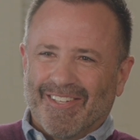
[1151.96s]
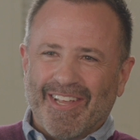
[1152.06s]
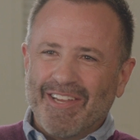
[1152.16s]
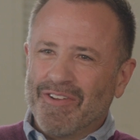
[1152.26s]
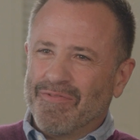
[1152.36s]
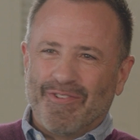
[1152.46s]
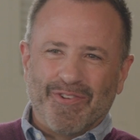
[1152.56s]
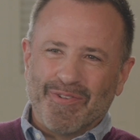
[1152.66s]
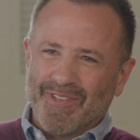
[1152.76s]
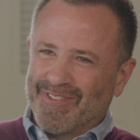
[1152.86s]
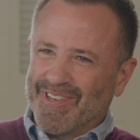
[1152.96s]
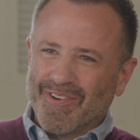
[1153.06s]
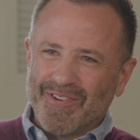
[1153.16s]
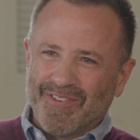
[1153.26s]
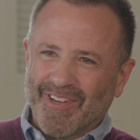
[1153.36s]
Thank you for doing this. I know
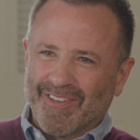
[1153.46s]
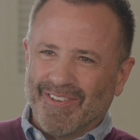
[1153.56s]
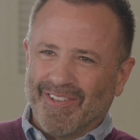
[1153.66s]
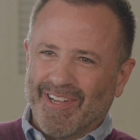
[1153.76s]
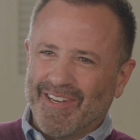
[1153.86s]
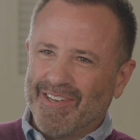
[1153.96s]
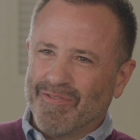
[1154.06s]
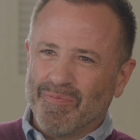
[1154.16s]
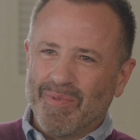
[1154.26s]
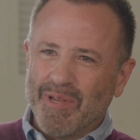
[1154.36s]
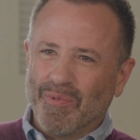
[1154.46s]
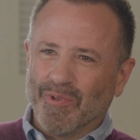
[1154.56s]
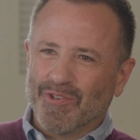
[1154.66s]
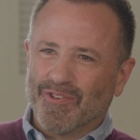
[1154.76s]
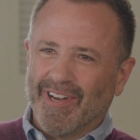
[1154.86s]
you're talking to a lot of different people
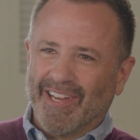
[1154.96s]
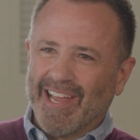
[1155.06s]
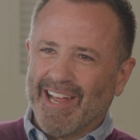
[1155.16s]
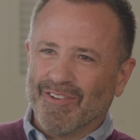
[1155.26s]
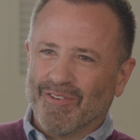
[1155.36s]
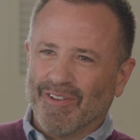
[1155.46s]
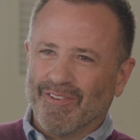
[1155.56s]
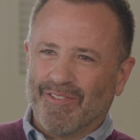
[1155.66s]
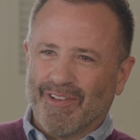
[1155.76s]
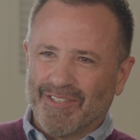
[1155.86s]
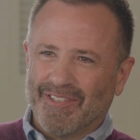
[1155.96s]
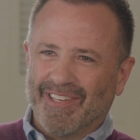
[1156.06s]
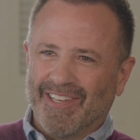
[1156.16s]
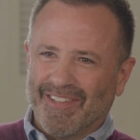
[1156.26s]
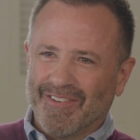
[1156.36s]
and trying to gather all of the thoughts
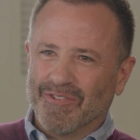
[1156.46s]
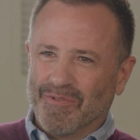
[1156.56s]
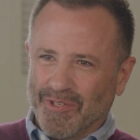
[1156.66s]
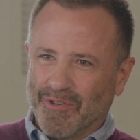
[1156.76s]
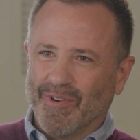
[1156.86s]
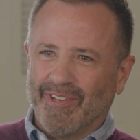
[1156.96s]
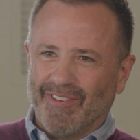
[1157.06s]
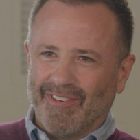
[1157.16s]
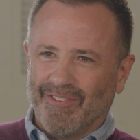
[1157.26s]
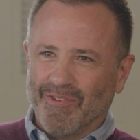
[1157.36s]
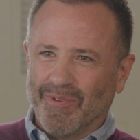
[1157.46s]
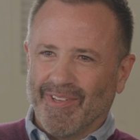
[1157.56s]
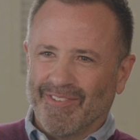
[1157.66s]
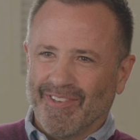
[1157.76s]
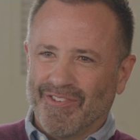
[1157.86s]
together. It's really great that you're doing
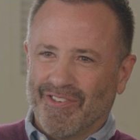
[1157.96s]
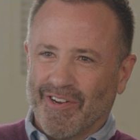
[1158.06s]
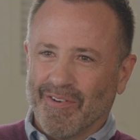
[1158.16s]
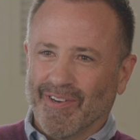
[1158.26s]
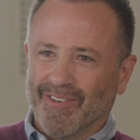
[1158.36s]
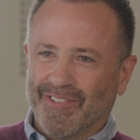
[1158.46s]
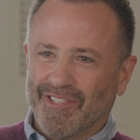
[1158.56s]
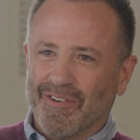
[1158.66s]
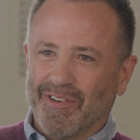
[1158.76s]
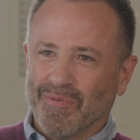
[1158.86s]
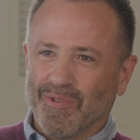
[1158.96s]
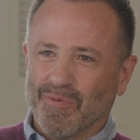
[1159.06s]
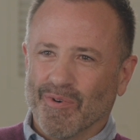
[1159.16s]
this and sharing sharing no, it with the world.